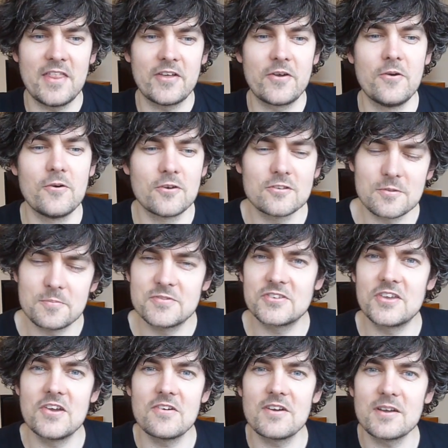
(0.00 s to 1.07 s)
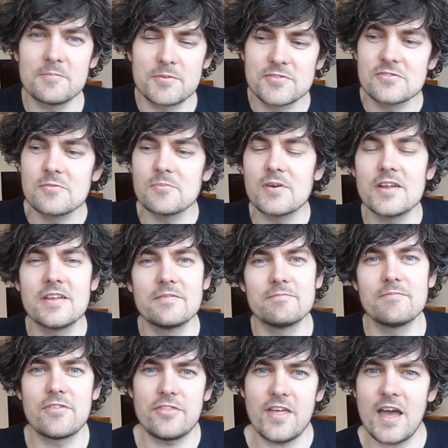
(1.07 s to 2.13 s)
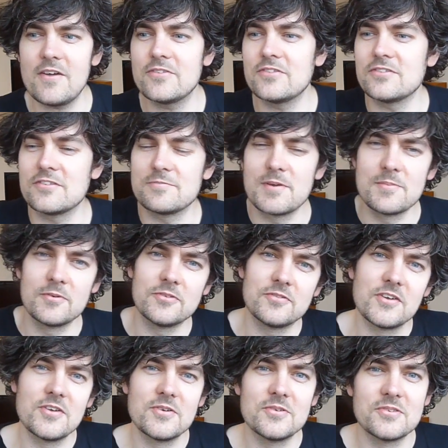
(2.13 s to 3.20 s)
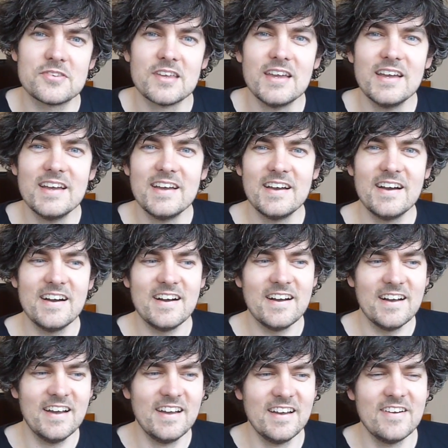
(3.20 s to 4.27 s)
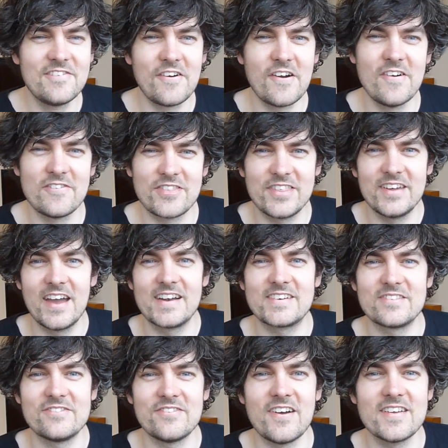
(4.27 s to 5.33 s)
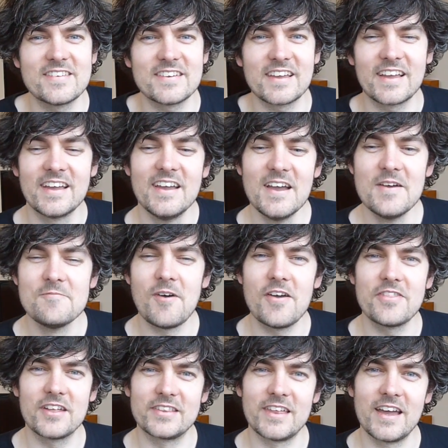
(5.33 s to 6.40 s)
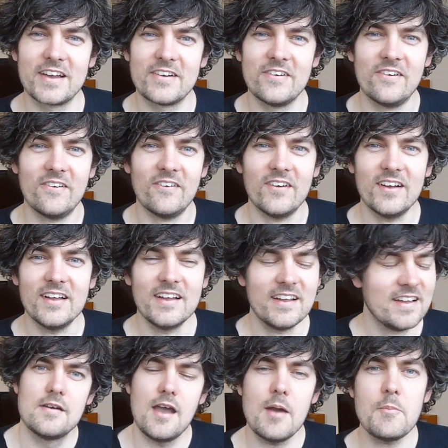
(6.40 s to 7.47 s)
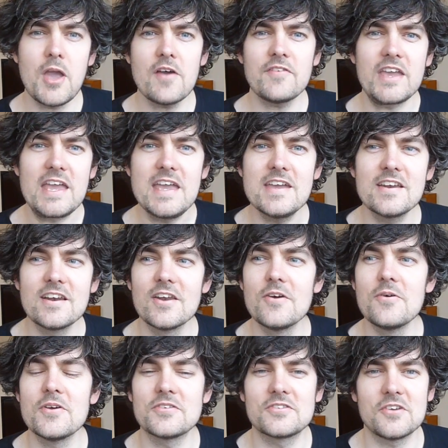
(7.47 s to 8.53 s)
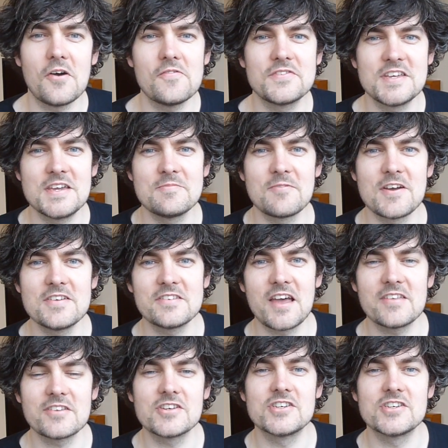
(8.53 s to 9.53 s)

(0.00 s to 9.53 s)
out the corners, obscuring presumably thousands of people's views for the actual fighting, but I think they're cool. And we have Ian Lewis of Team Razor as a